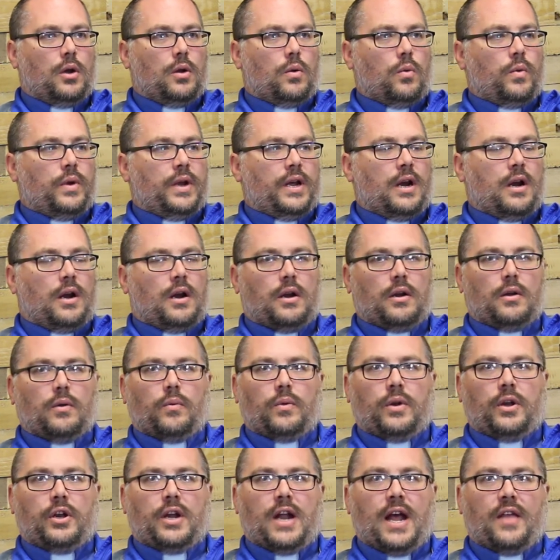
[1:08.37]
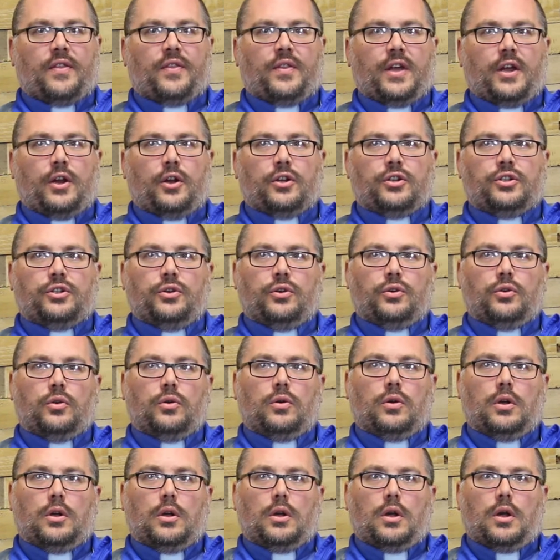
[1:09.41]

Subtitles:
We are not there to